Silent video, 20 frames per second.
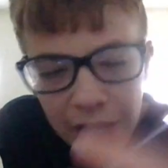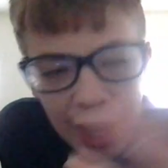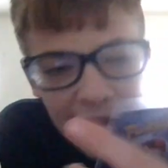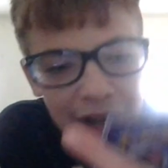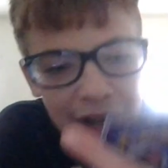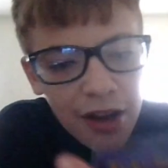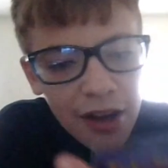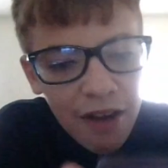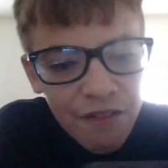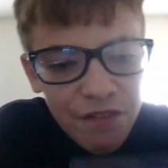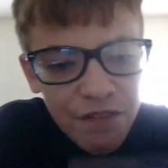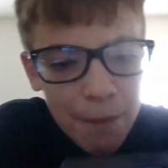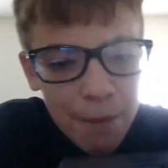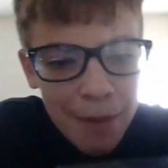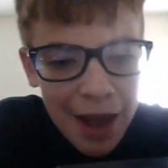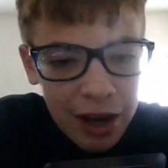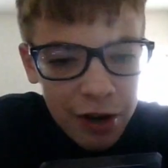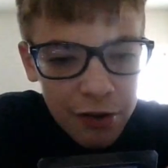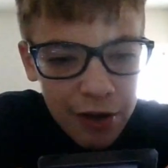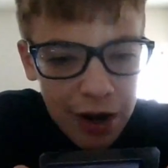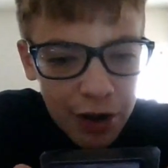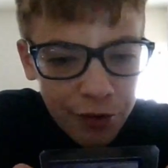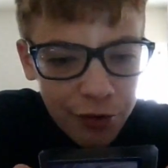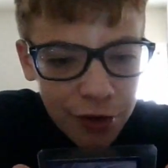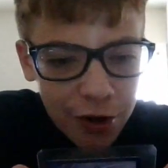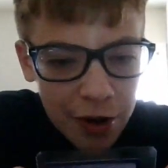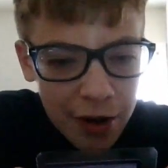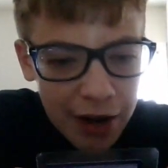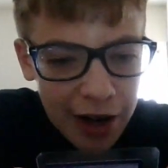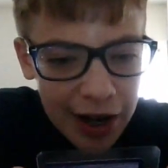love the background
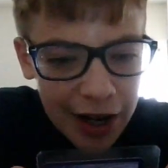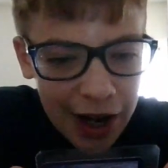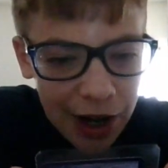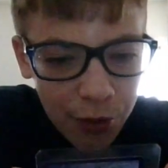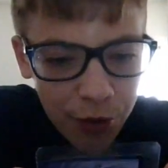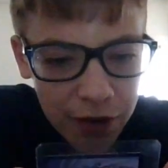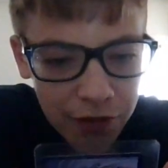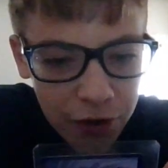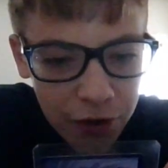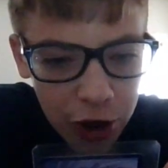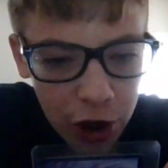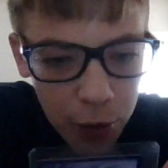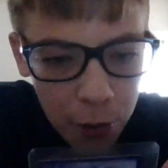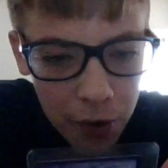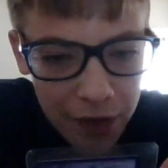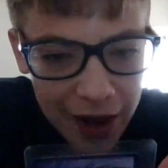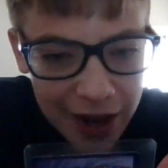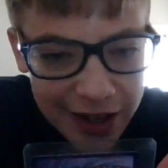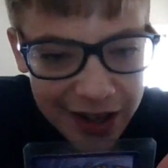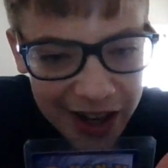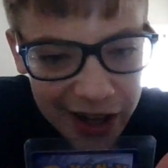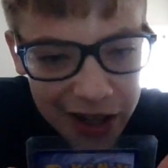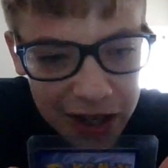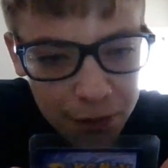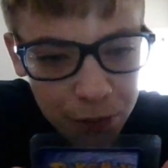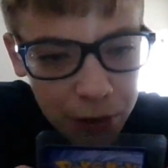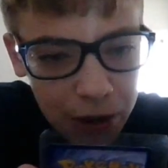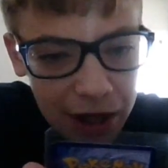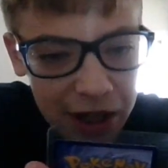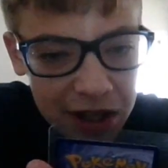to it. Like, I don't even know where that takes
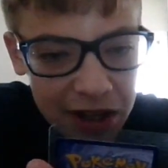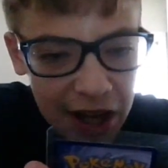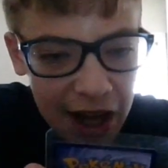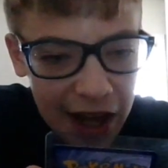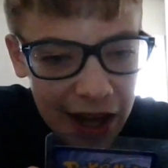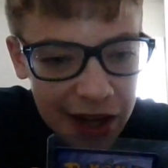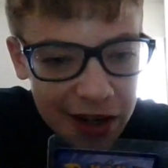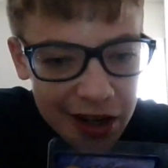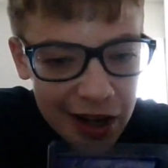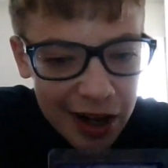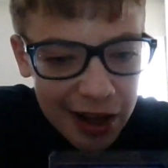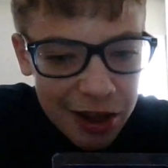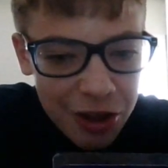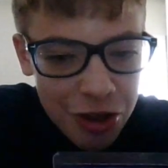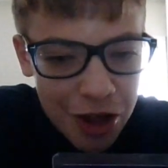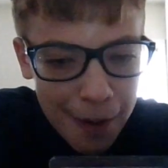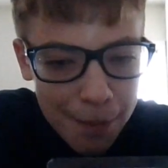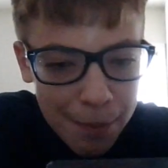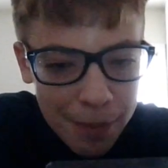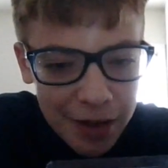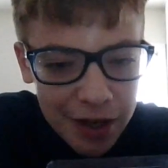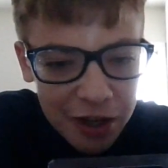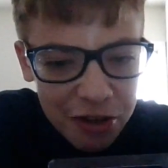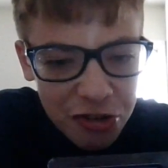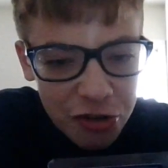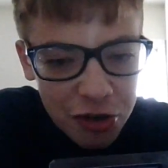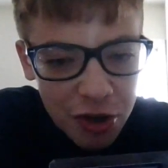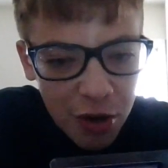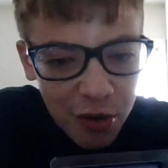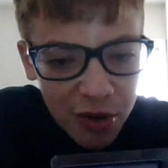place at. Is it like Japanese
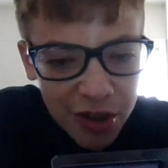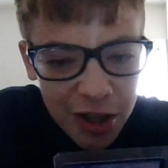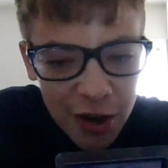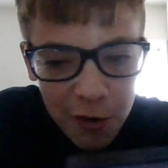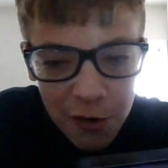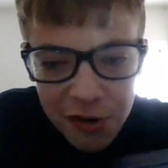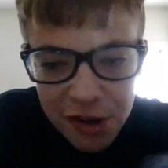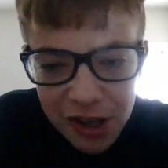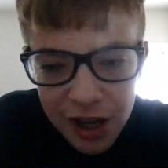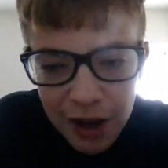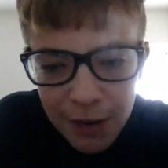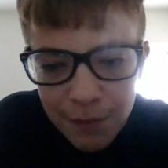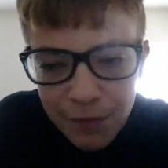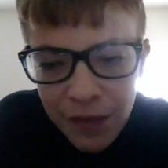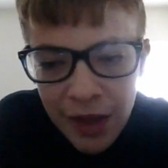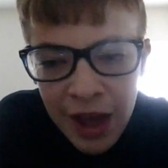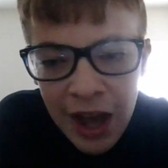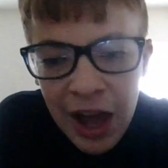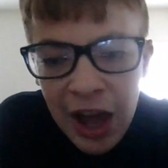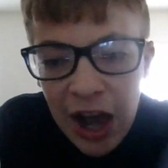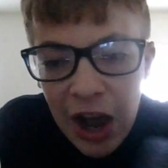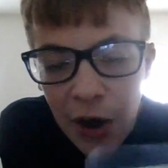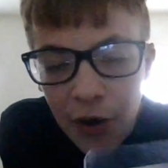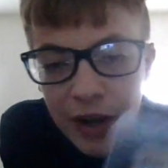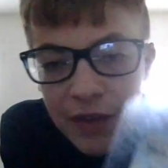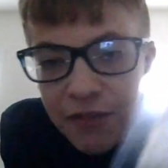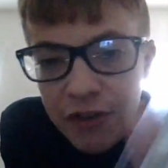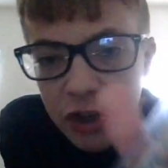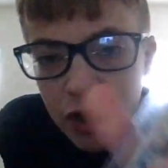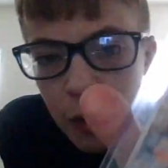or Tokyo or something? I
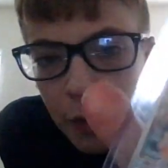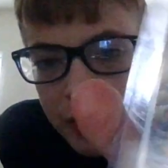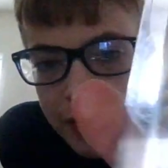don't even know what the